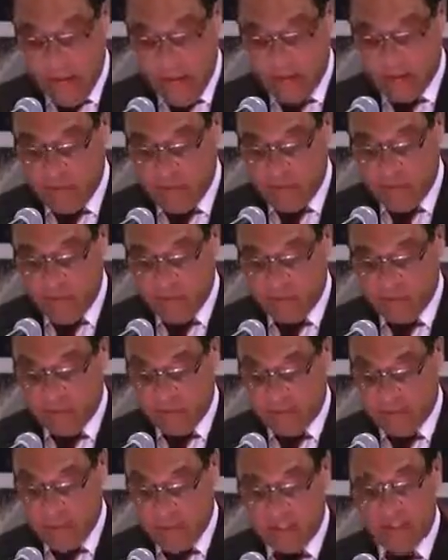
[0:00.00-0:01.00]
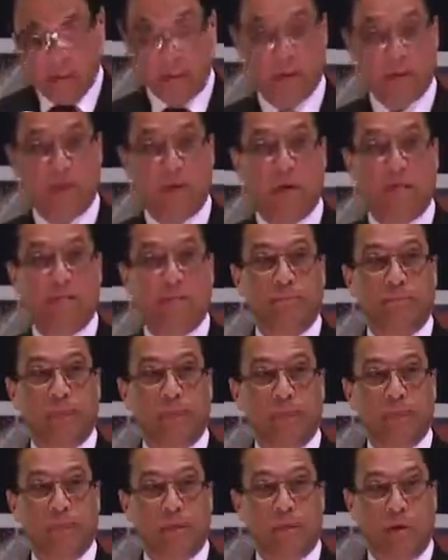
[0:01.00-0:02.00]
and returned stability to the
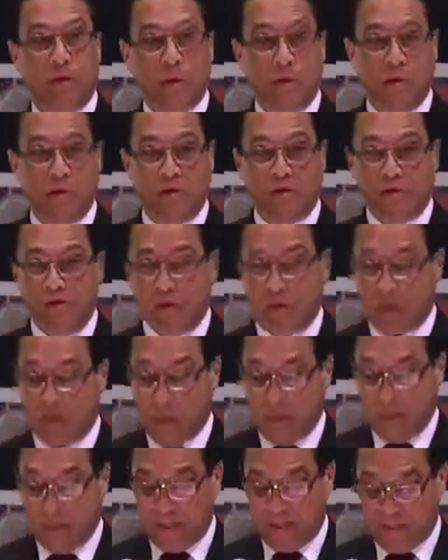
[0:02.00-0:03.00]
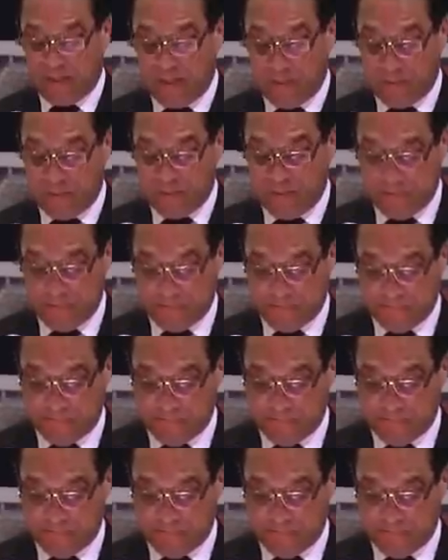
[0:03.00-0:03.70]
management of our economic affairs.